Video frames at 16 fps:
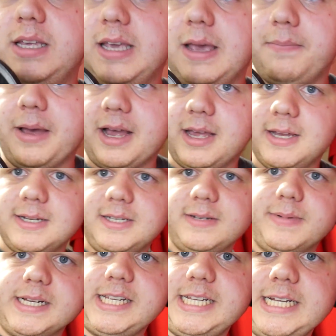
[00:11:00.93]
Get back
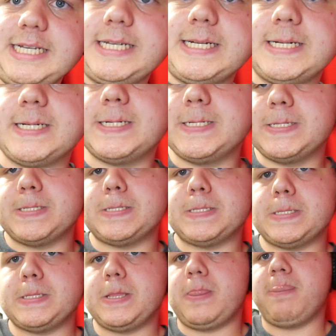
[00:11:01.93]
to my seat.
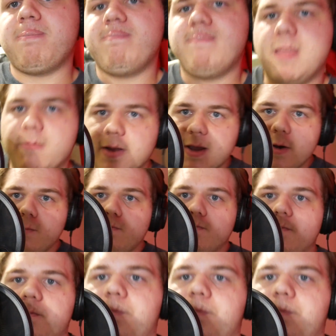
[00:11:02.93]
There we go.